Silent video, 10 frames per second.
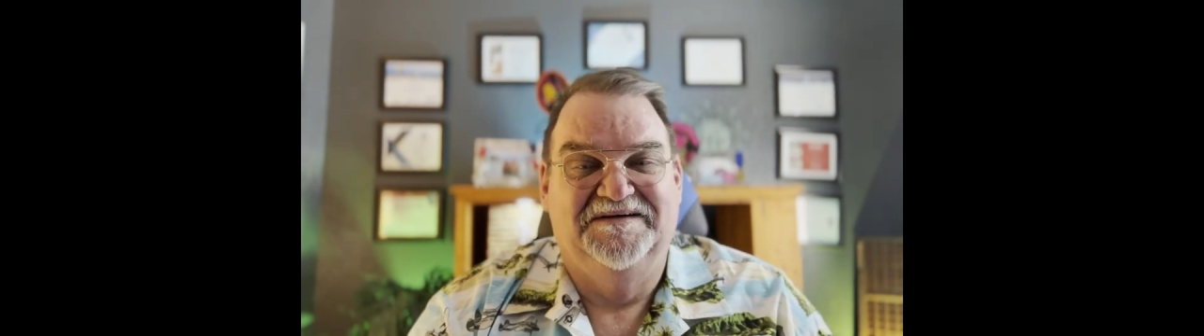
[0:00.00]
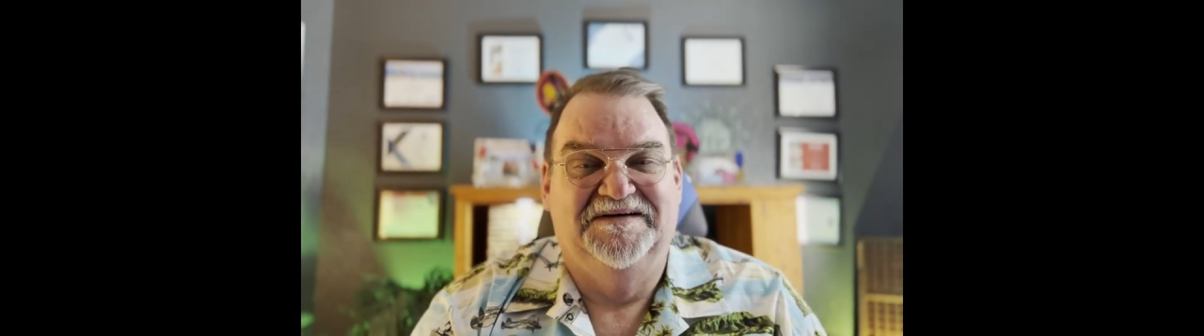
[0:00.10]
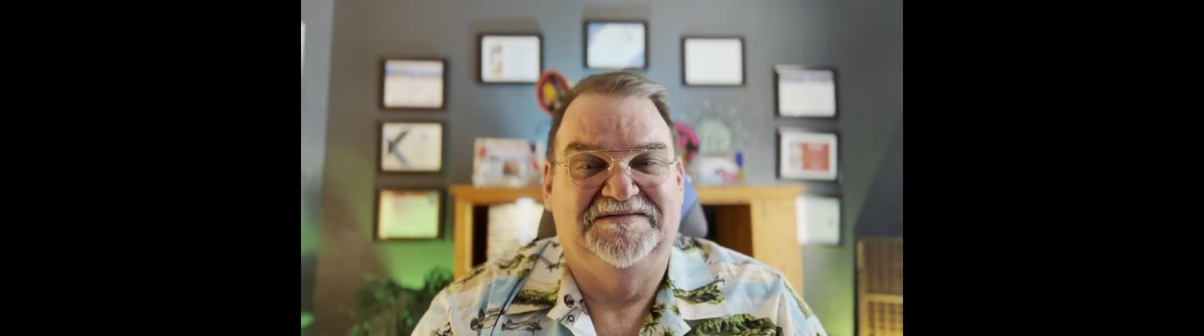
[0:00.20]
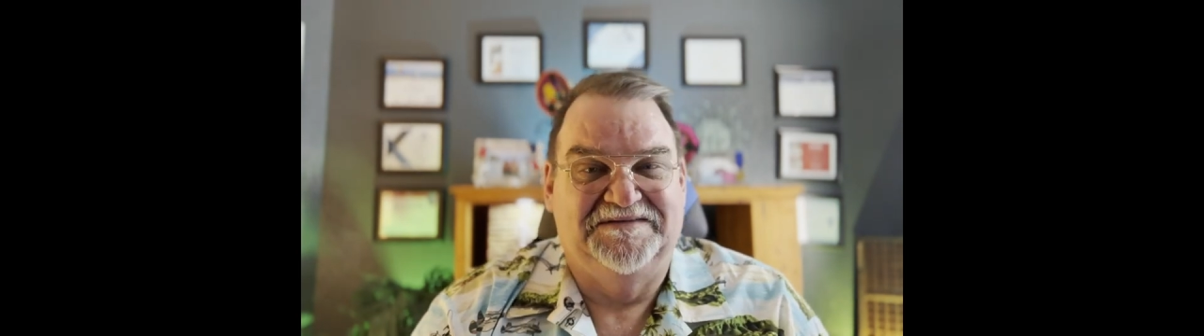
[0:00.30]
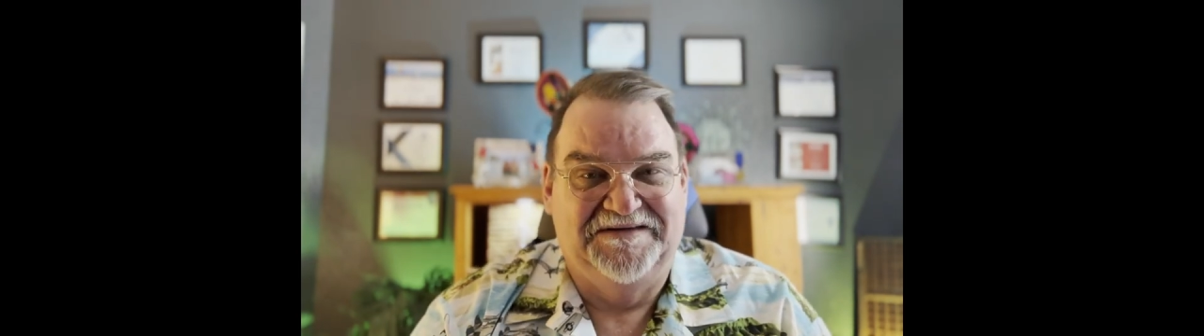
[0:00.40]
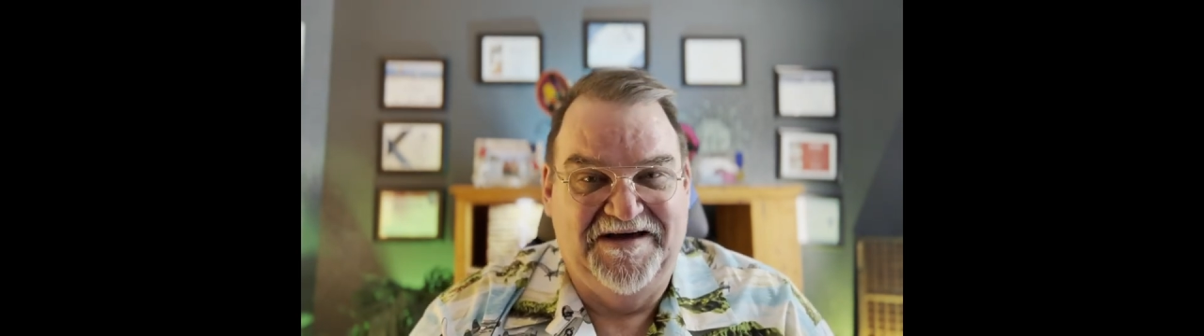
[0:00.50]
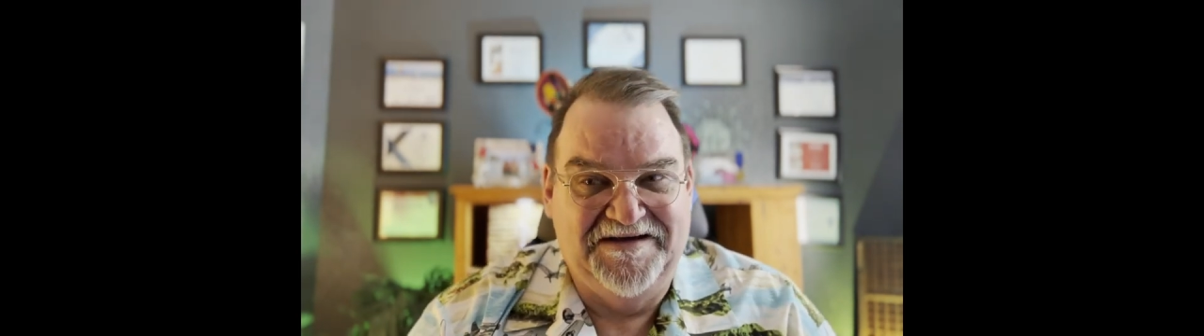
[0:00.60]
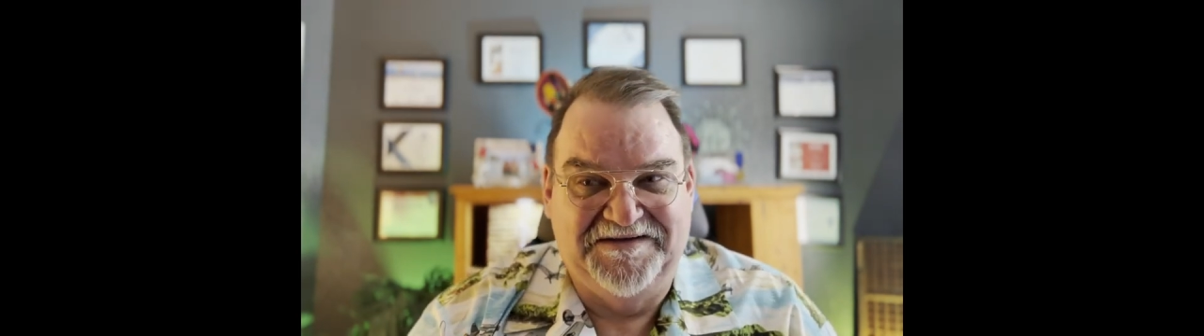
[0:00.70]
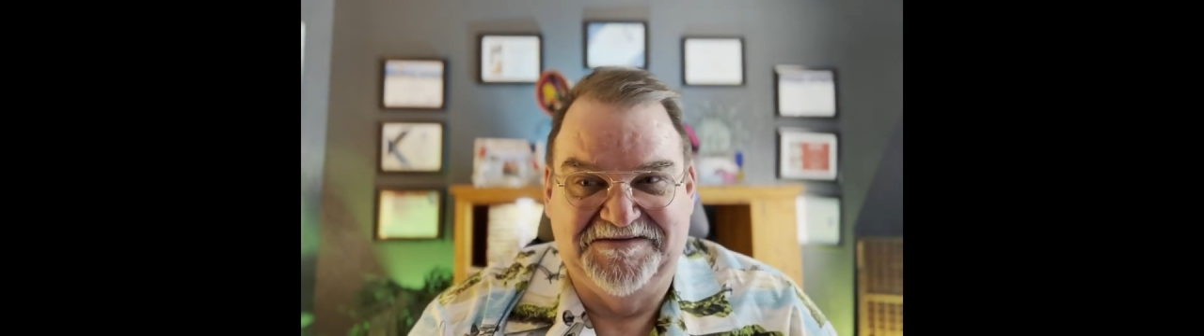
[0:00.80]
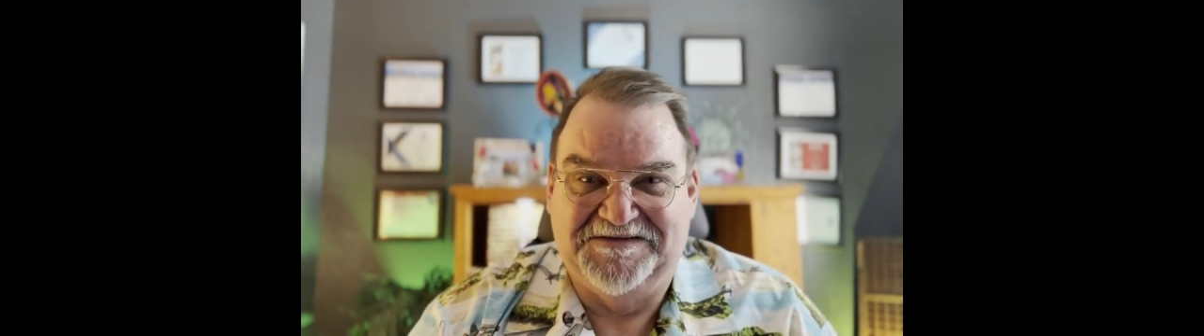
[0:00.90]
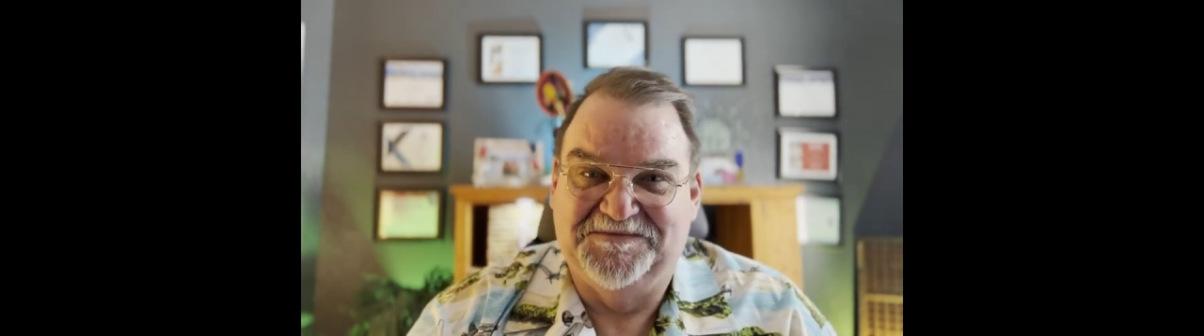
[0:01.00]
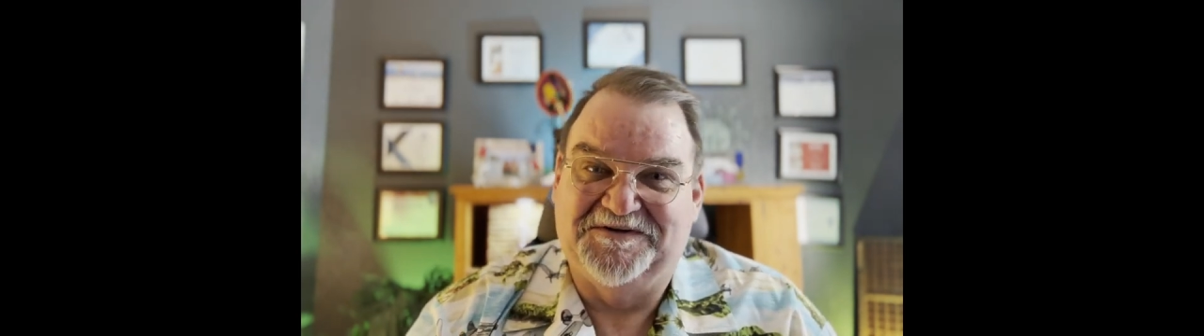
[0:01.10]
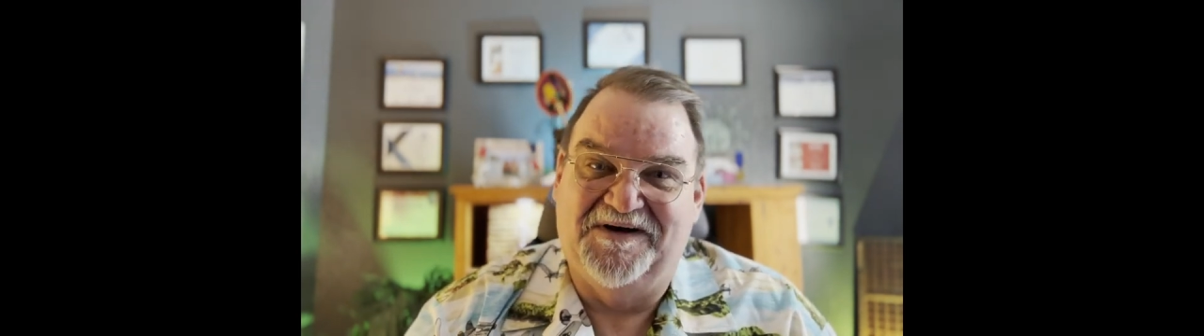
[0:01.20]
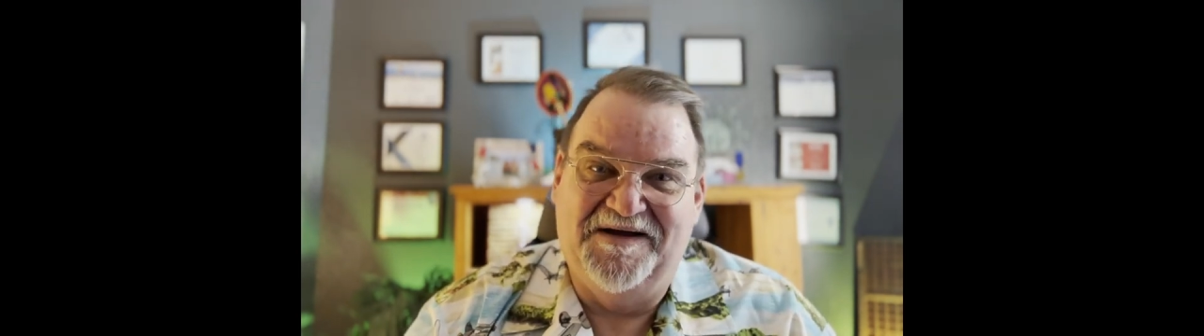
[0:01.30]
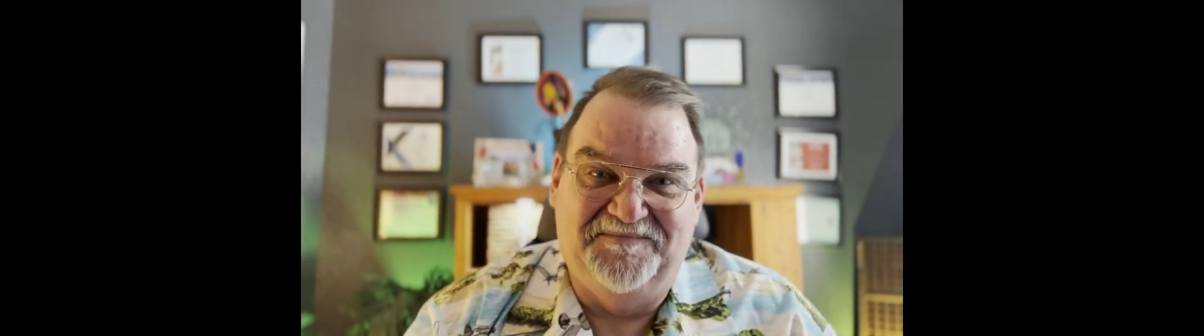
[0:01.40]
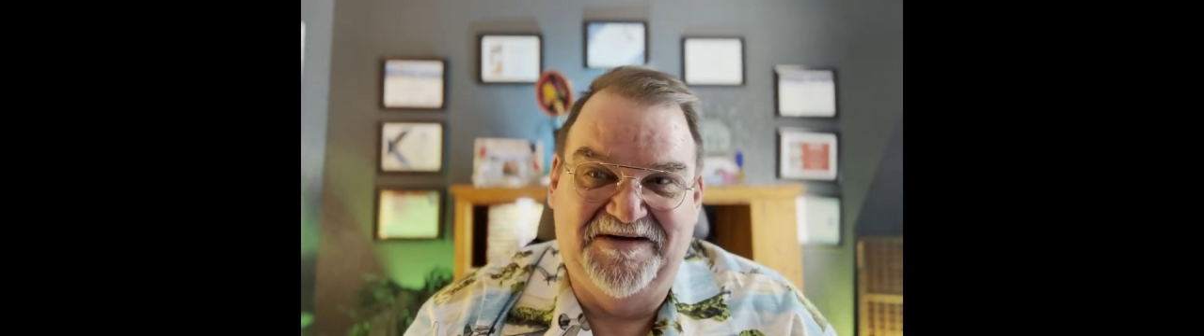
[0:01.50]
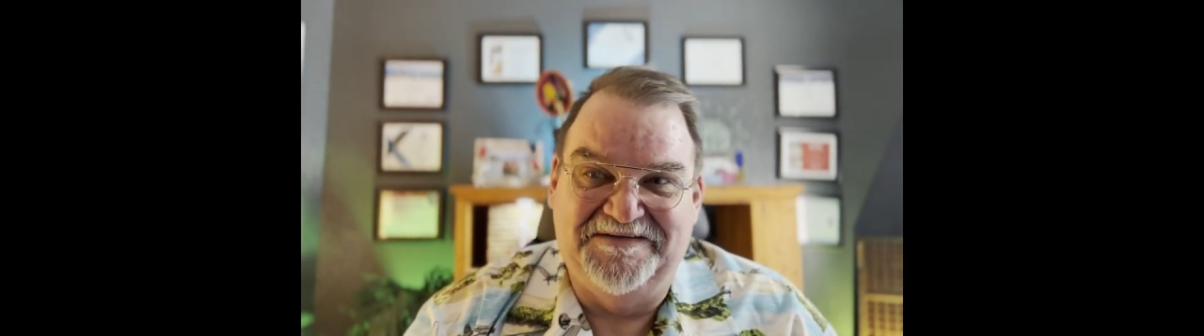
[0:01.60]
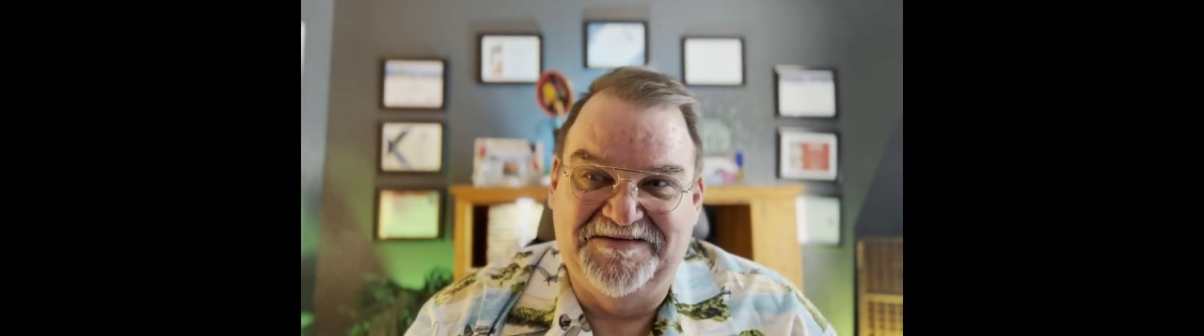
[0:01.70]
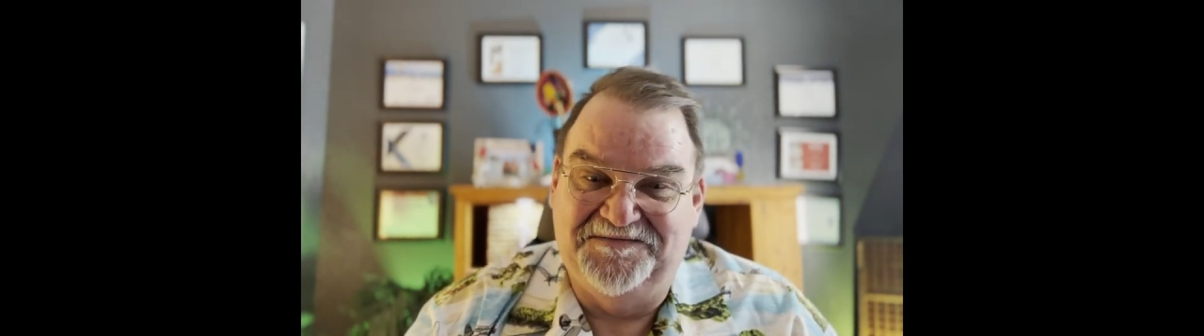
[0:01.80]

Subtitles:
hit the like and subscribe button